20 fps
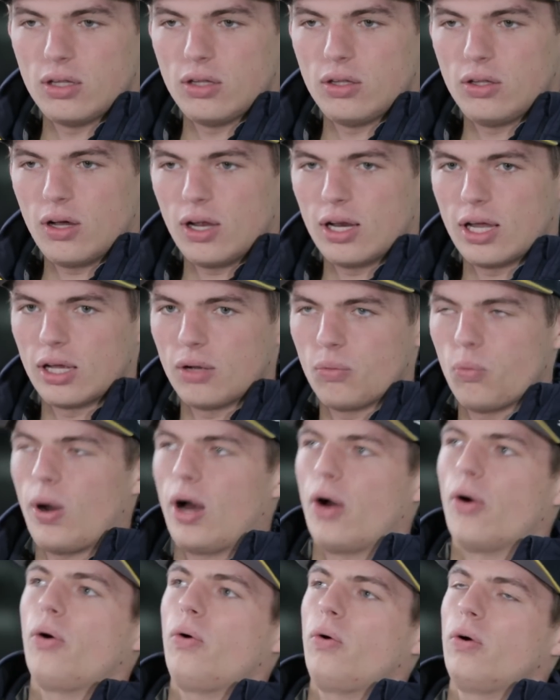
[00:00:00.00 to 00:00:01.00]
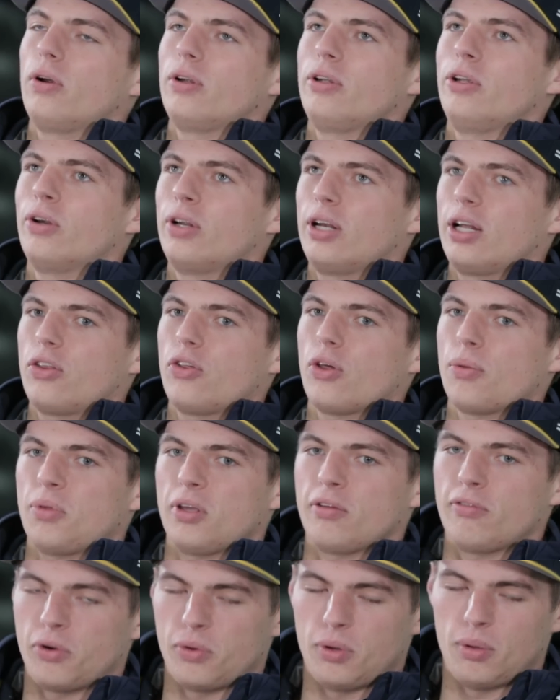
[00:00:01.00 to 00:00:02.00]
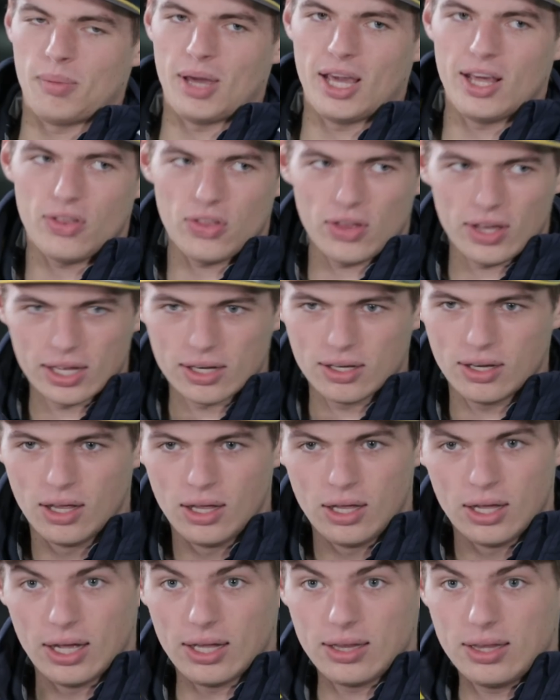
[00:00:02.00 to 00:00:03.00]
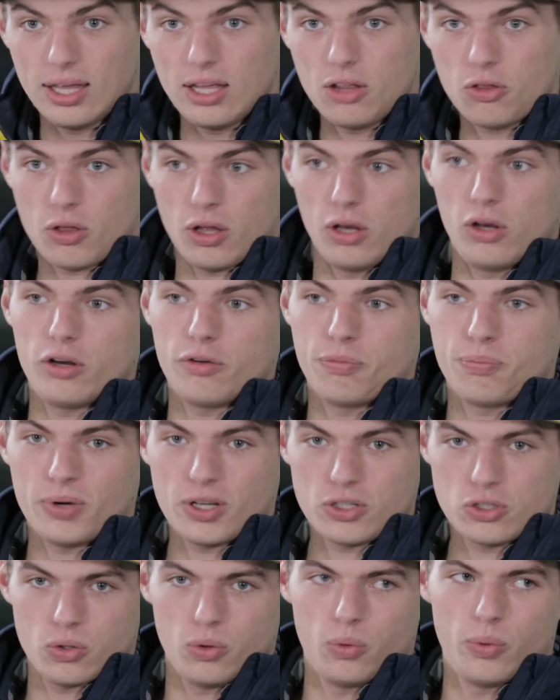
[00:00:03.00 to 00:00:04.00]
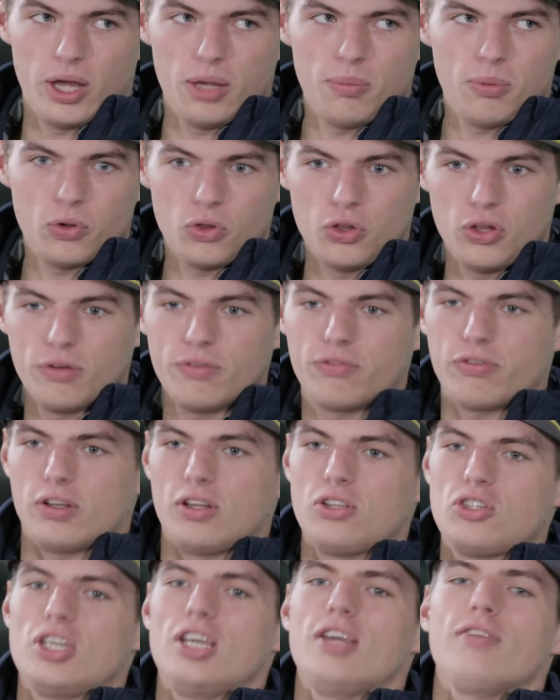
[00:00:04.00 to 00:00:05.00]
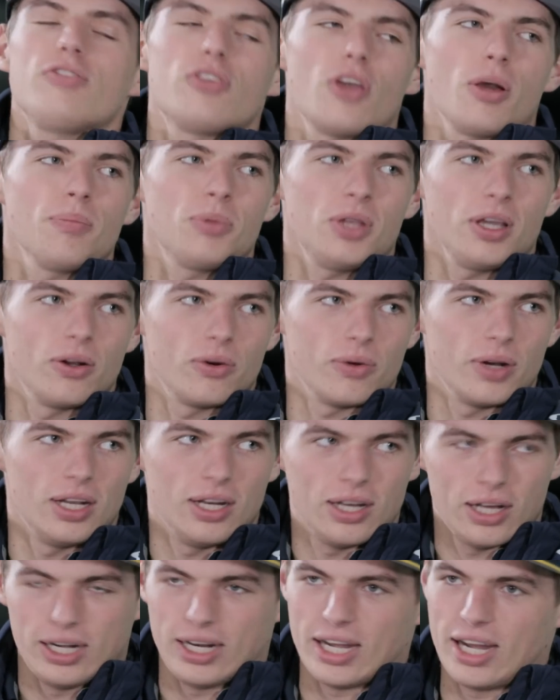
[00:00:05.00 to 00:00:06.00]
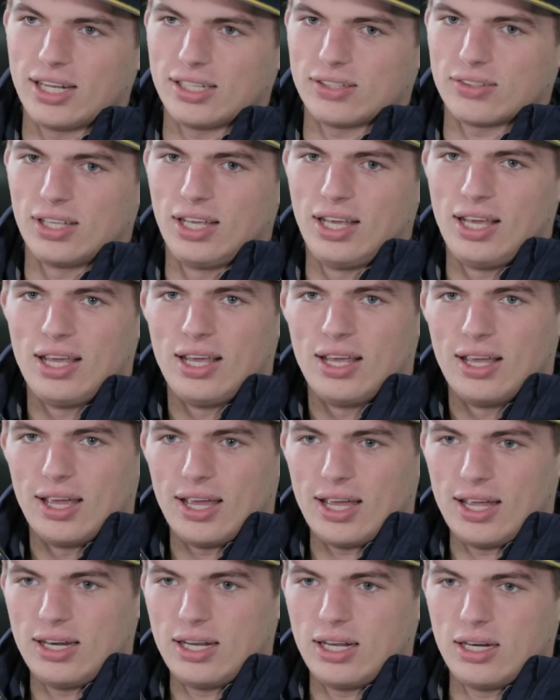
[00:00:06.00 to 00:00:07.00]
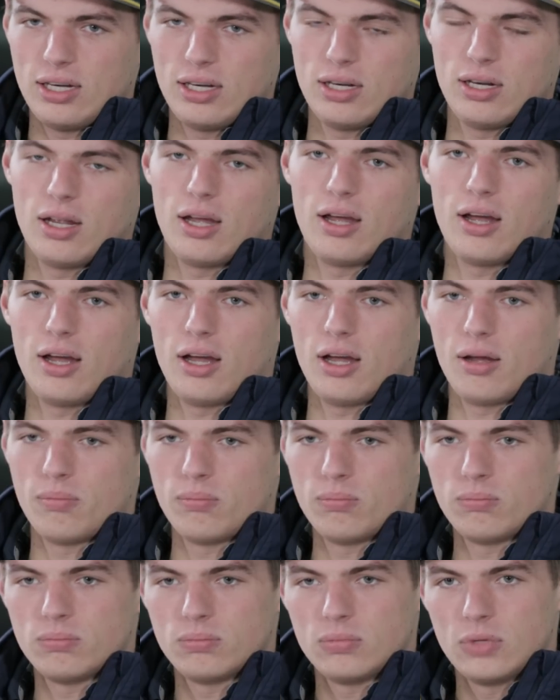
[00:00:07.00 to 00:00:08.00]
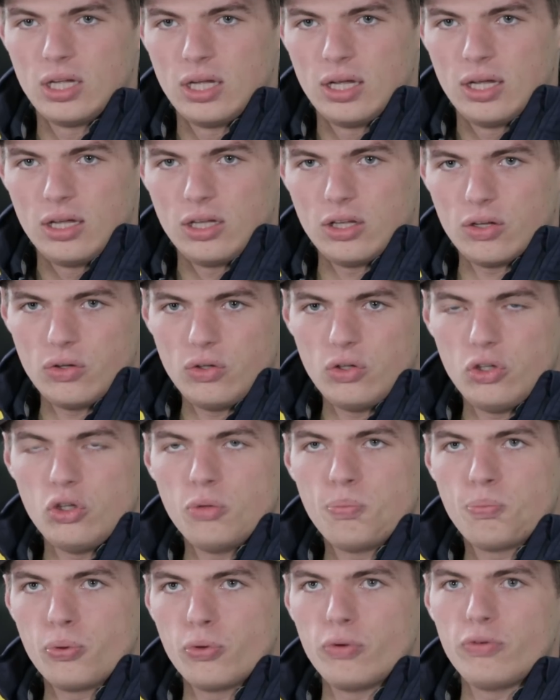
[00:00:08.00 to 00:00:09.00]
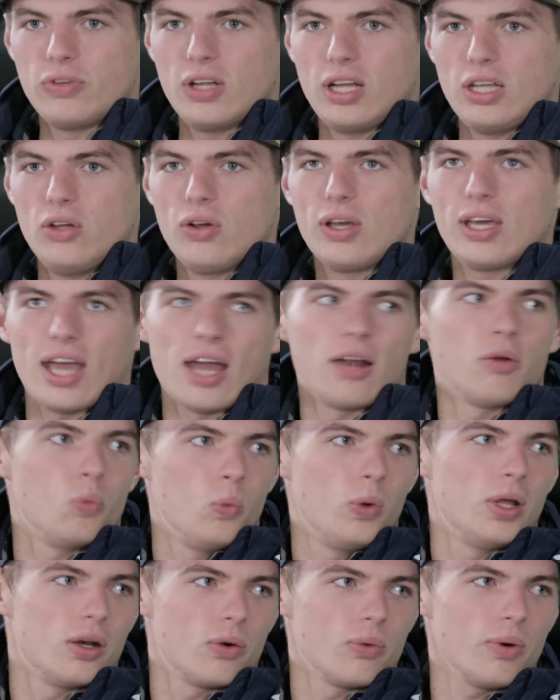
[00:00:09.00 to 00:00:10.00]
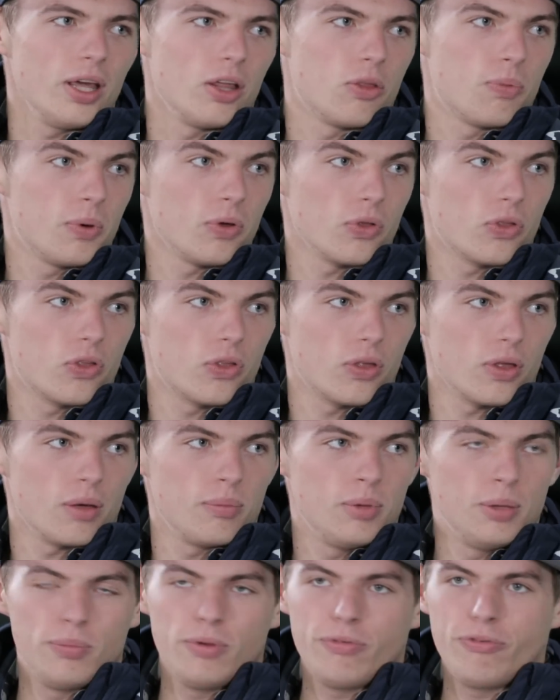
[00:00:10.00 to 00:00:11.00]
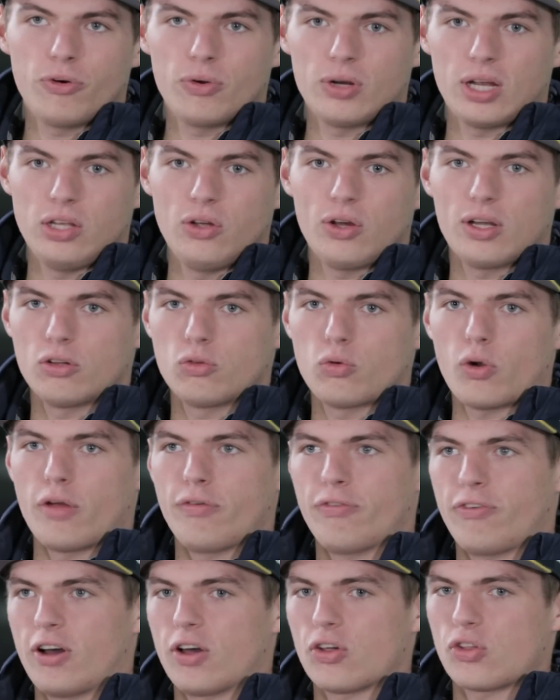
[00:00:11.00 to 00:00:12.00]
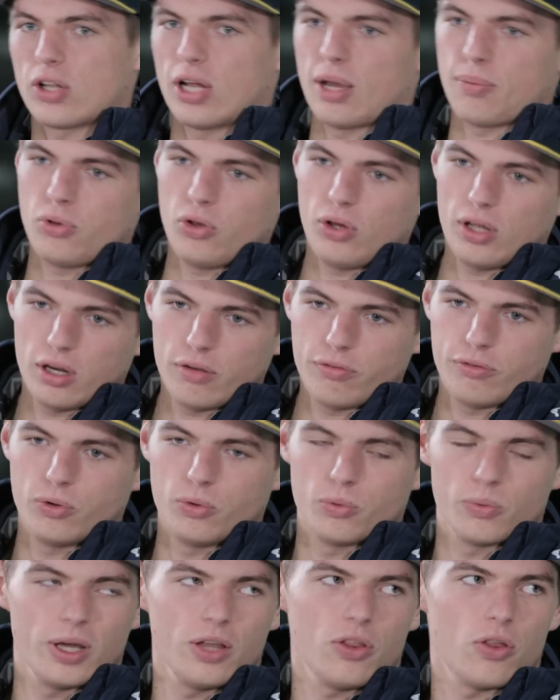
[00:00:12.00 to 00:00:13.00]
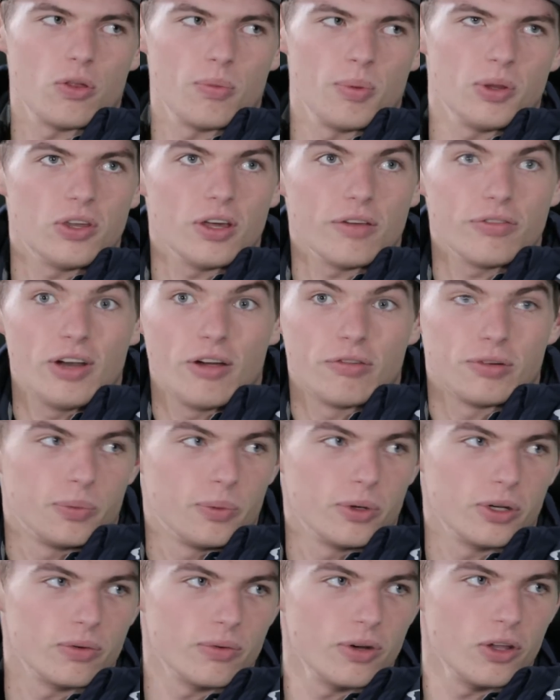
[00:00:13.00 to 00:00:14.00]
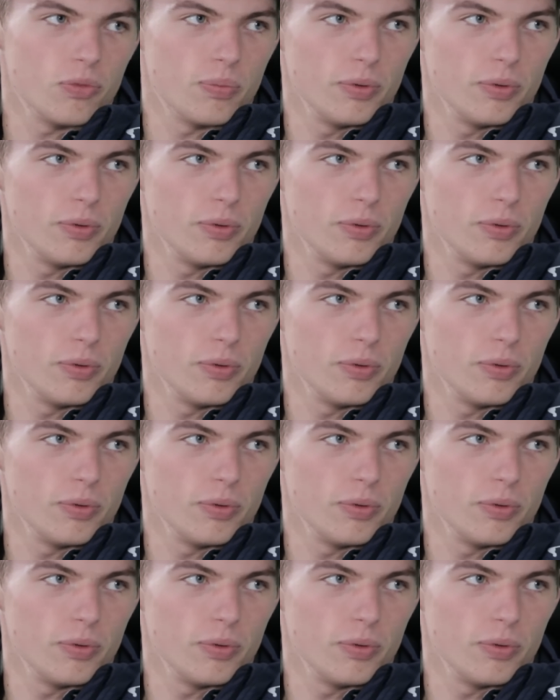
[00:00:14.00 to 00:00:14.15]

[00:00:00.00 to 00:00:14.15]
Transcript: you're like, wow, that's something very amazing. And it takes a lot of pressure away because you've achieved something already like that. And then, you prove that you can win a race because, before that you can drive fast laps, you can have good races, but you have never won a race